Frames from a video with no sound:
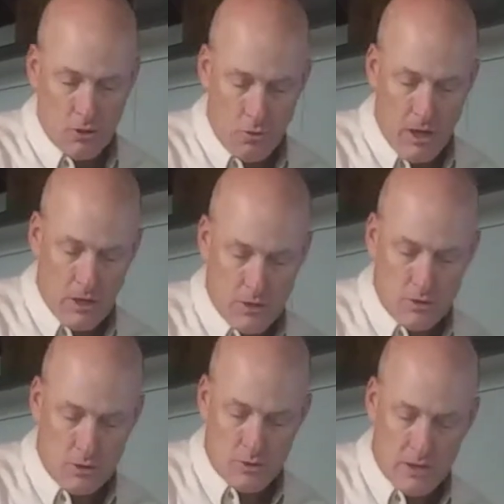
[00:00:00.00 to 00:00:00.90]
crannies
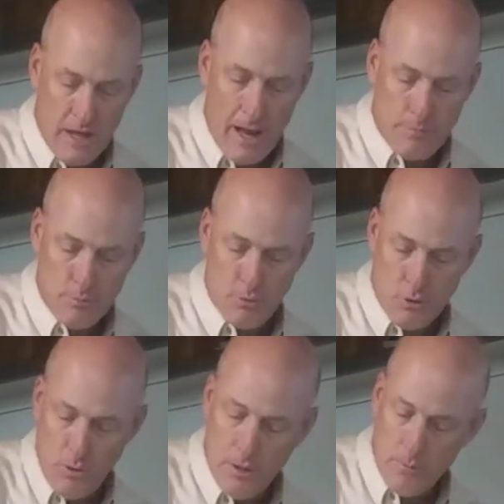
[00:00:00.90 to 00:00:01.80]
and those gaps
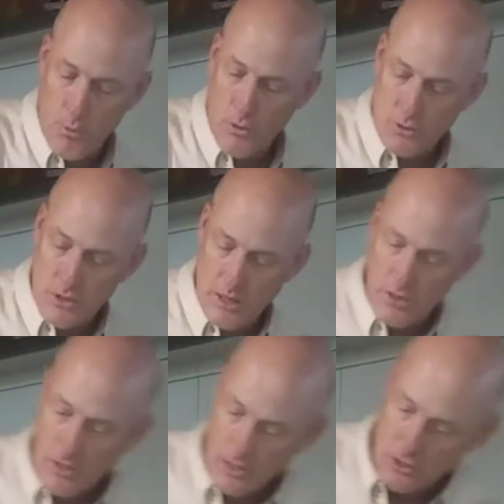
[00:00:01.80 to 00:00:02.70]
between the boards like
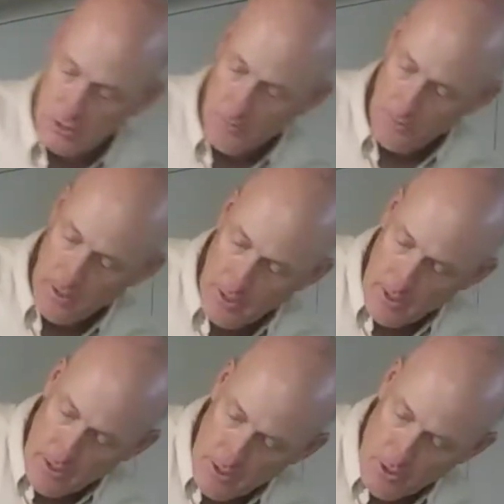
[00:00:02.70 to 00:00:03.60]
this.
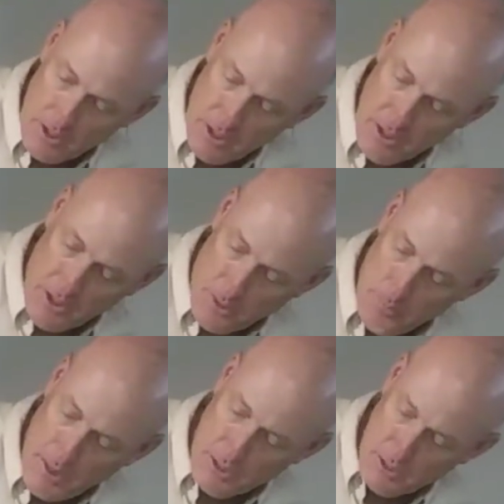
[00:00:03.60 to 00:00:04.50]
You're going to get a little
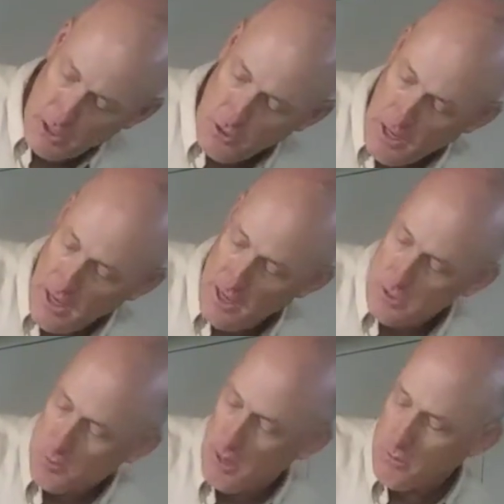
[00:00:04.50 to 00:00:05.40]
paint on your
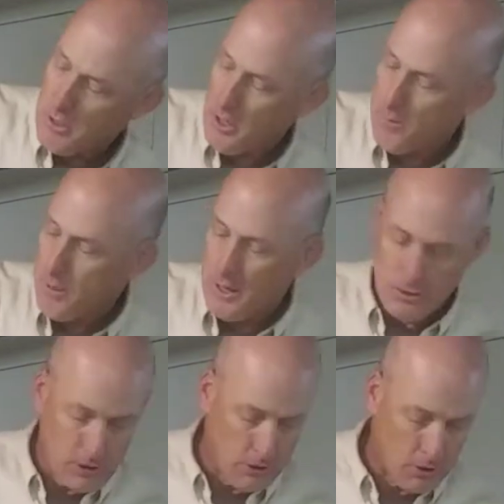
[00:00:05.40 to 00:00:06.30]
hands, probably a little paint
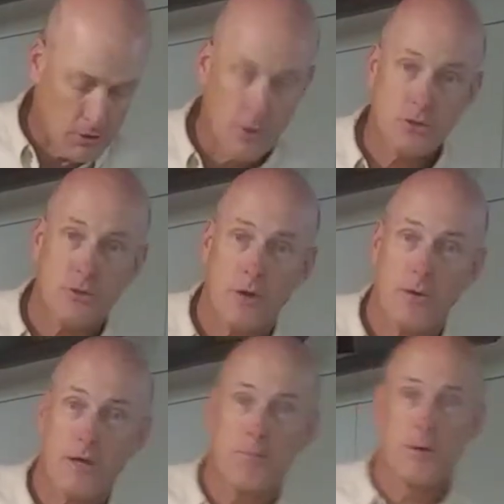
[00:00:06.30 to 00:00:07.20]
on your clothes, so I
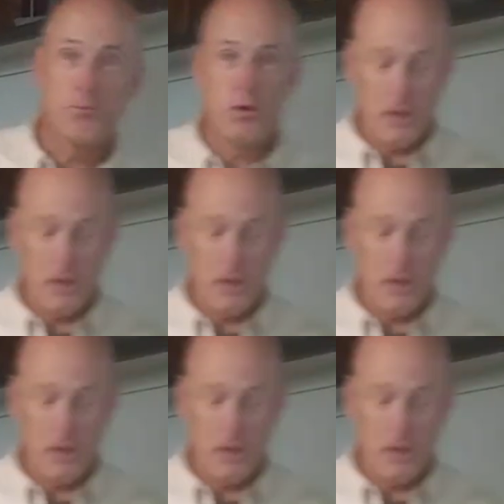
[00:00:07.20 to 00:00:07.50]
recommend putting